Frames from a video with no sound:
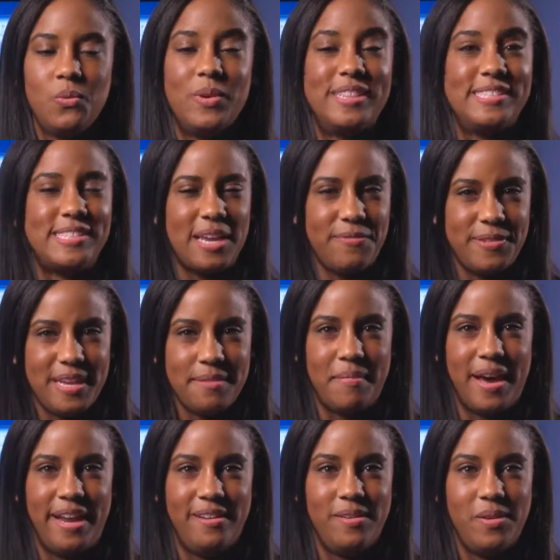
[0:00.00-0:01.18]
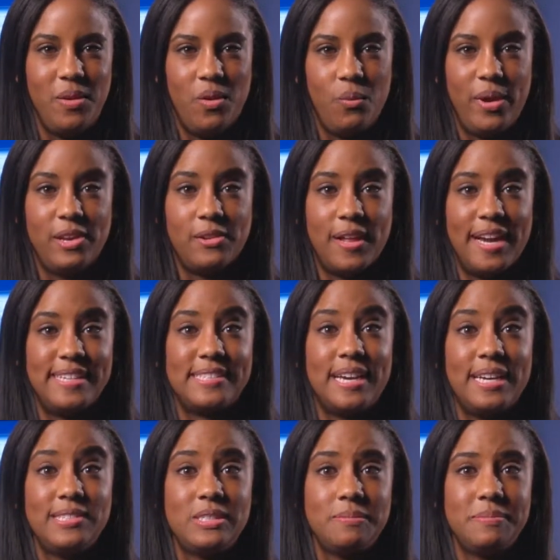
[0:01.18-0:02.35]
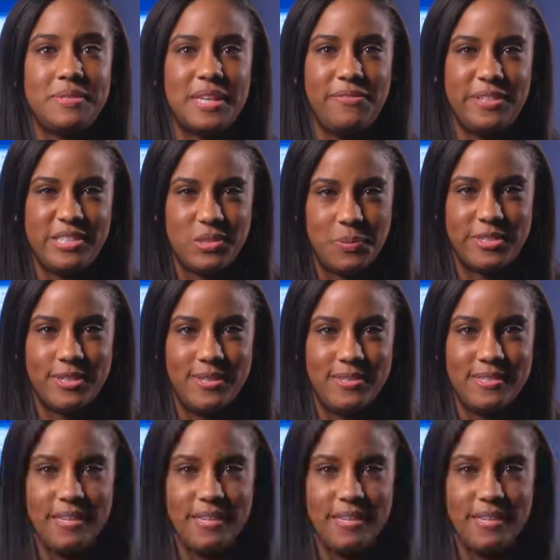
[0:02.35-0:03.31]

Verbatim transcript: With safety in mind, we utilize custom safety switches